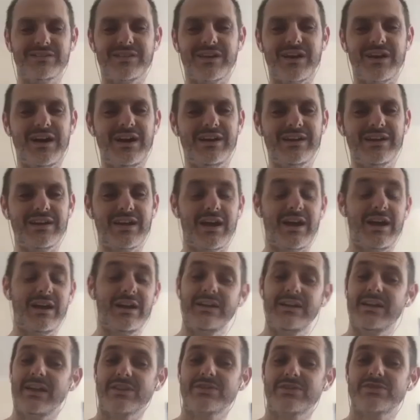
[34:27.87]
I,
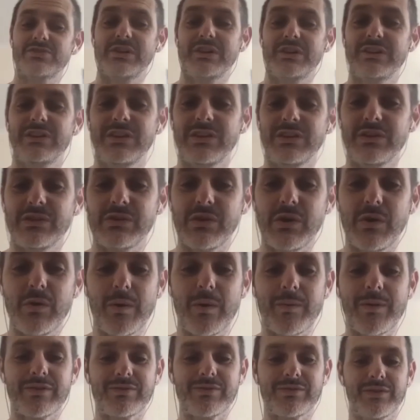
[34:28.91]
I actually didn't know
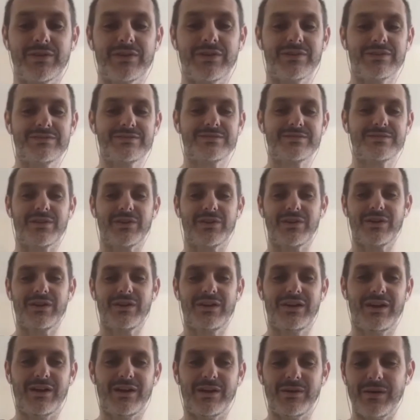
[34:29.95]
about her, so
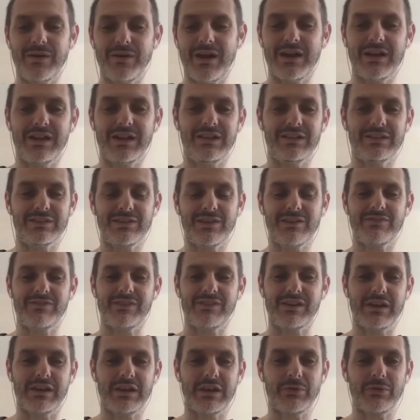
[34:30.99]
uh, I'll
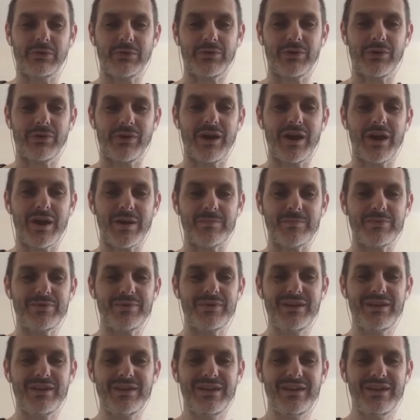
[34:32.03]
definitely look her up.
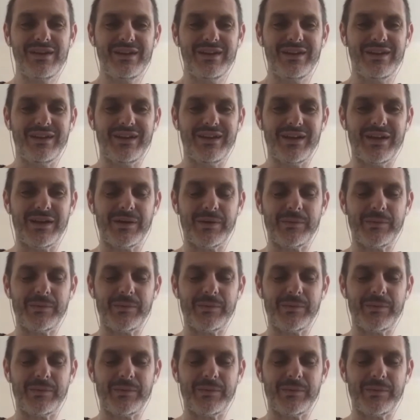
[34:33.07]
Um,